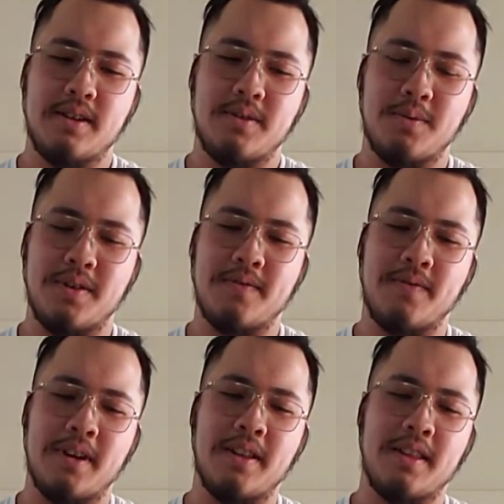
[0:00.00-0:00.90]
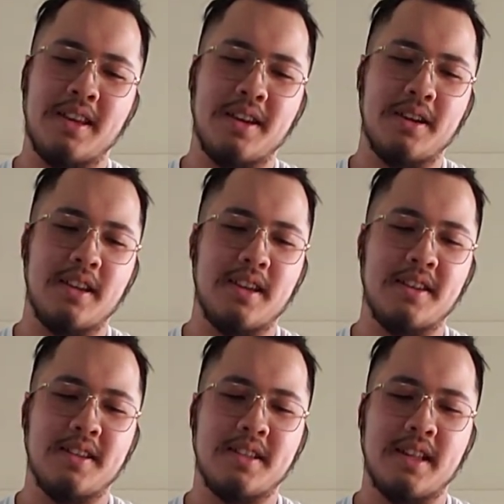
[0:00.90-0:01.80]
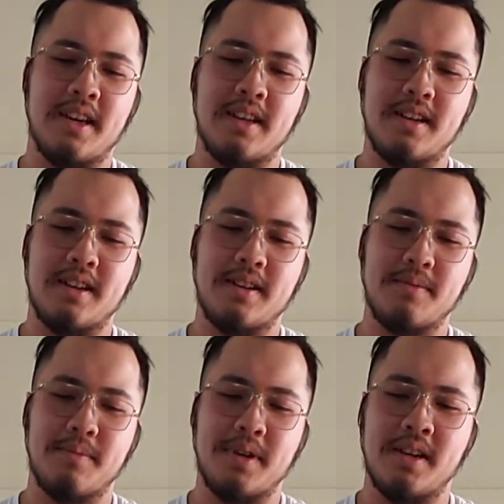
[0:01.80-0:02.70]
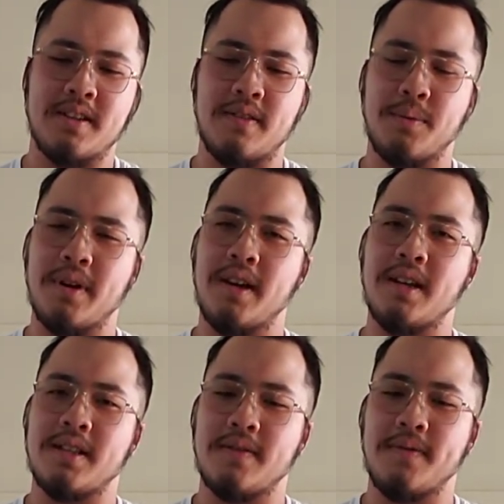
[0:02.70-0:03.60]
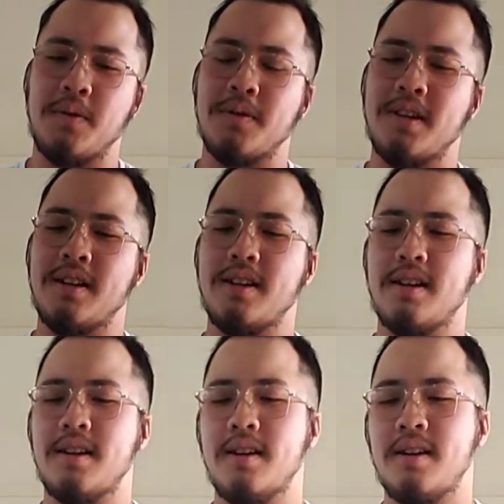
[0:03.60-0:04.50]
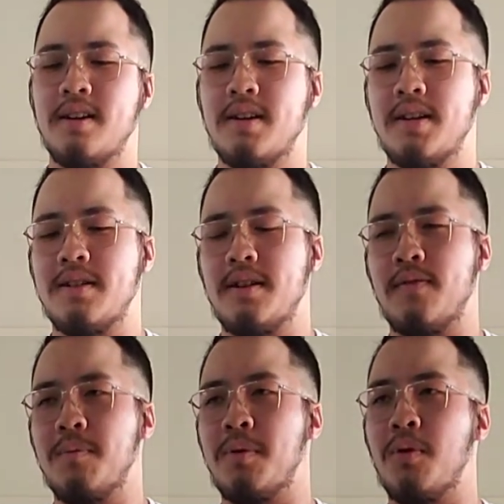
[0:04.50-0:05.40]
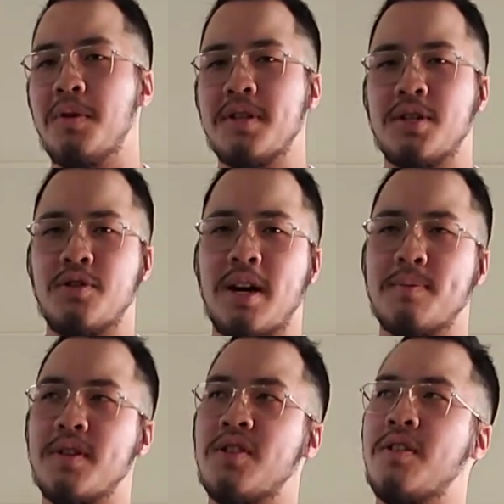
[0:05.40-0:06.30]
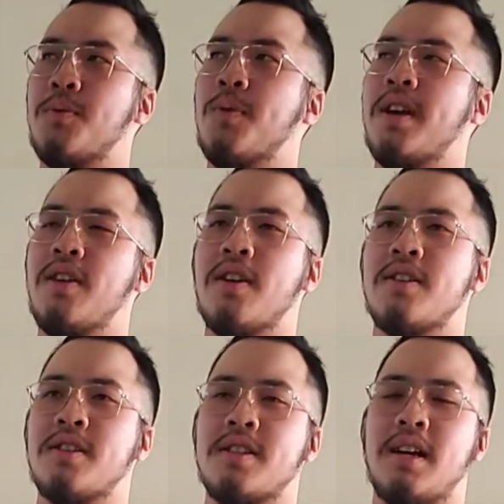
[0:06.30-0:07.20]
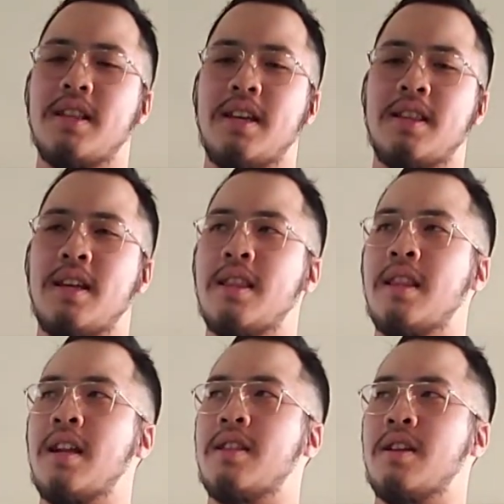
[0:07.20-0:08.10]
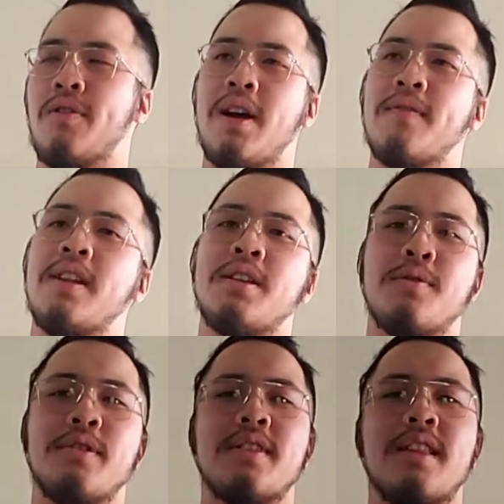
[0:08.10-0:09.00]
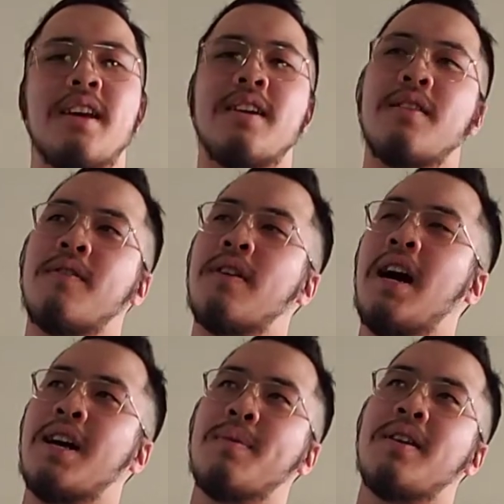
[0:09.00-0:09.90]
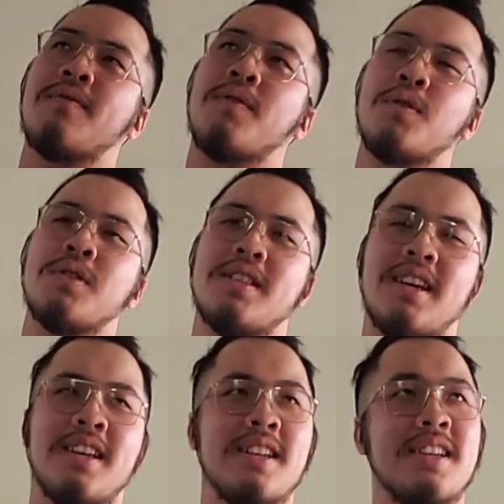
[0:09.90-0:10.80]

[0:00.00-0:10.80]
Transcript: one funny thing is that because of the way it's folded, if you pull on the straps a certain way, you can just, and then let the gravity do its thing, the hakama unfolds. And